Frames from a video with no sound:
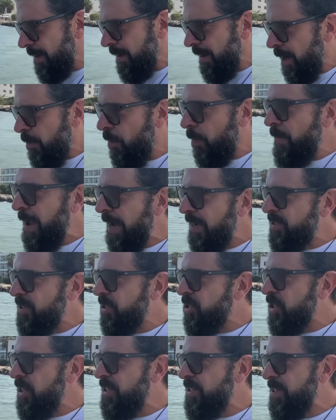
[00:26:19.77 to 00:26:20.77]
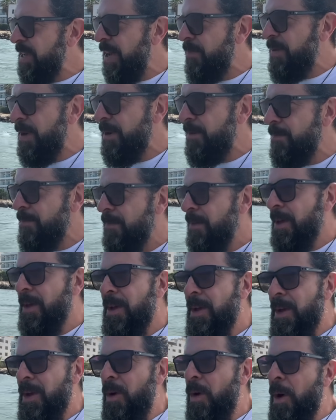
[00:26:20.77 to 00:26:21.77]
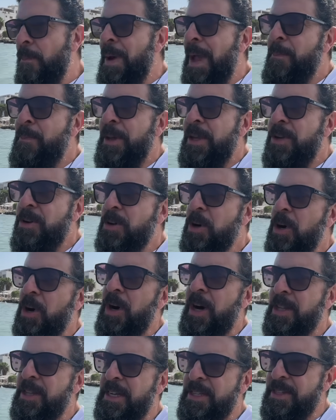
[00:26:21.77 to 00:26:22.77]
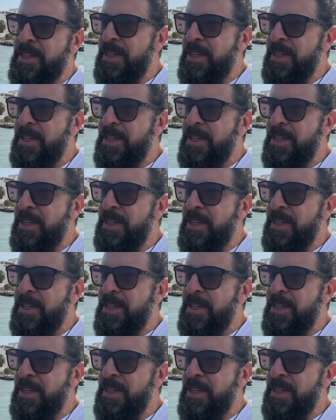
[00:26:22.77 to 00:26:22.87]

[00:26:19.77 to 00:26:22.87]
It remains the G7, or maybe you call it